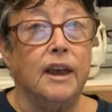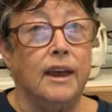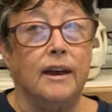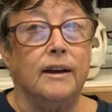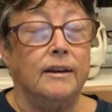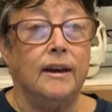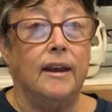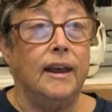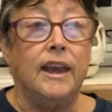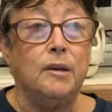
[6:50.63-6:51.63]
can
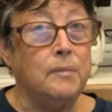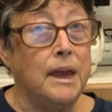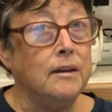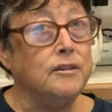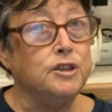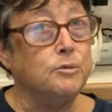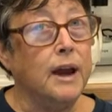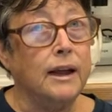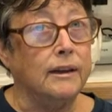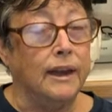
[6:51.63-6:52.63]
email
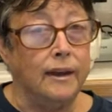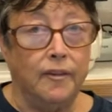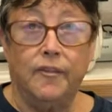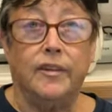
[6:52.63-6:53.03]
directly,